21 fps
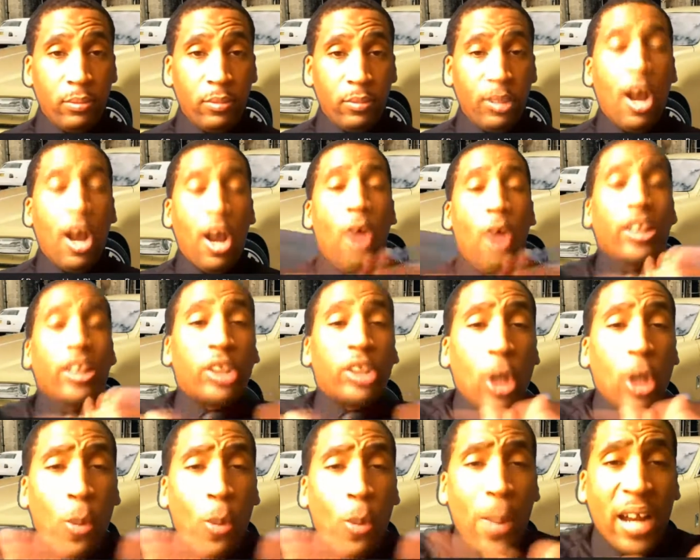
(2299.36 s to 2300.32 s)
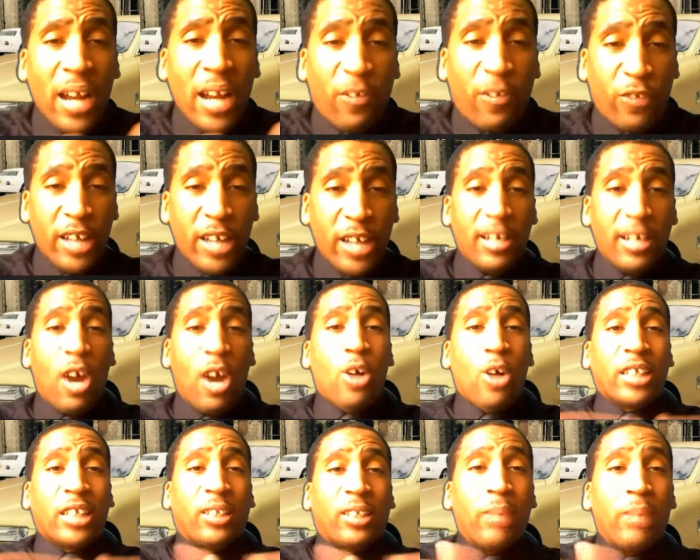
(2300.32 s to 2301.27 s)
Long as you benefit,
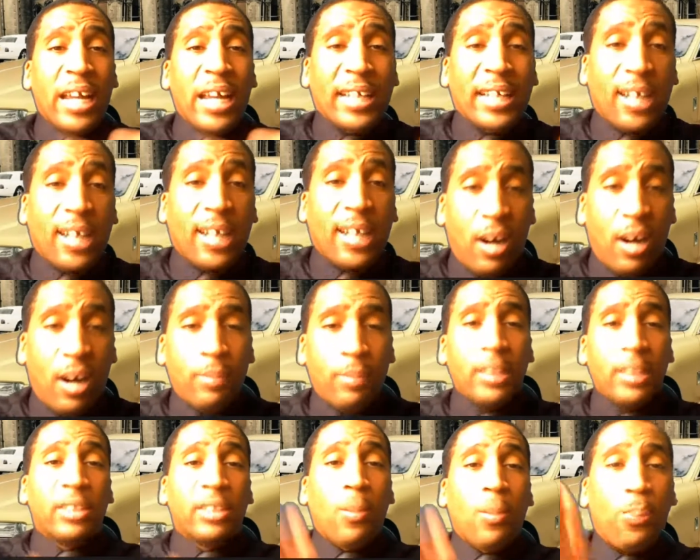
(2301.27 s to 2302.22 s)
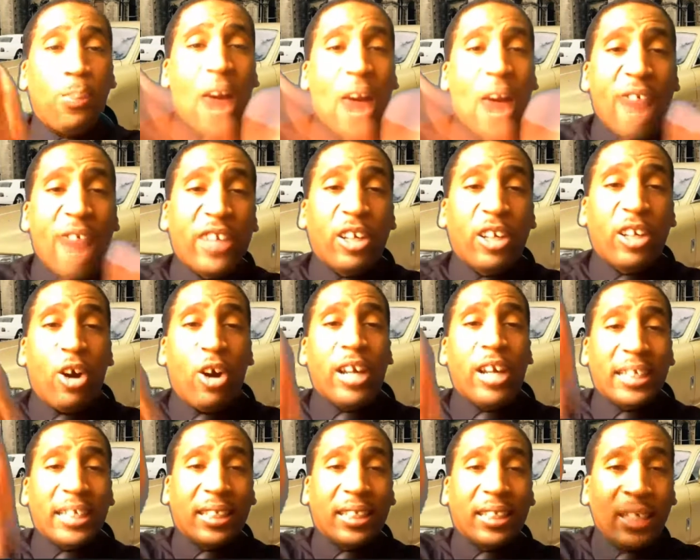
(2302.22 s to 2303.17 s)
long as some income, some profit going
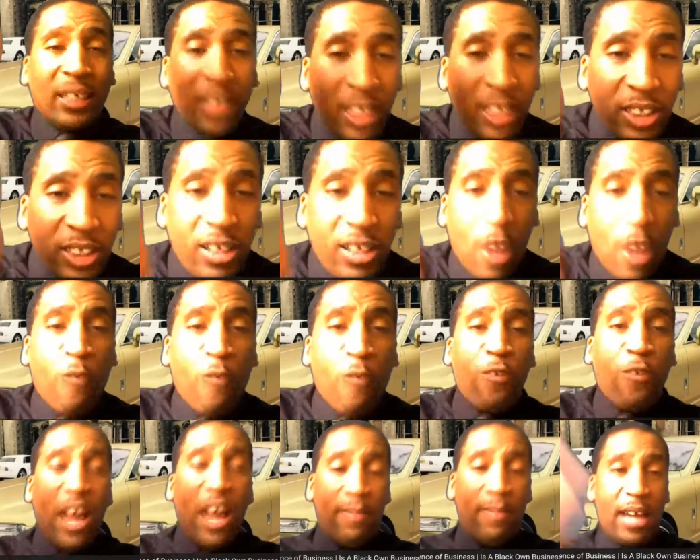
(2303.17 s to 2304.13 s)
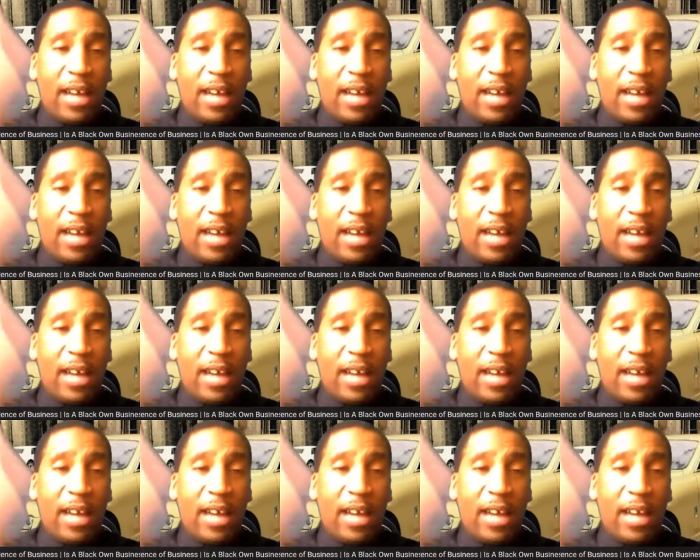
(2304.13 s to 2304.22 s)
into your family